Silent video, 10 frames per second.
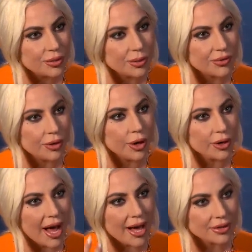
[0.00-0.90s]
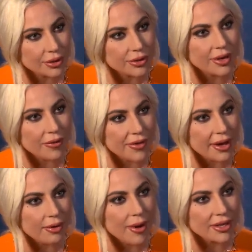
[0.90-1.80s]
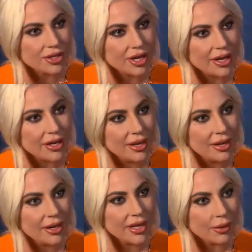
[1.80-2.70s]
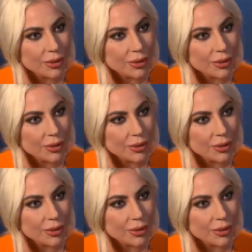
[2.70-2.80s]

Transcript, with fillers: was for her to ask herself that question mm.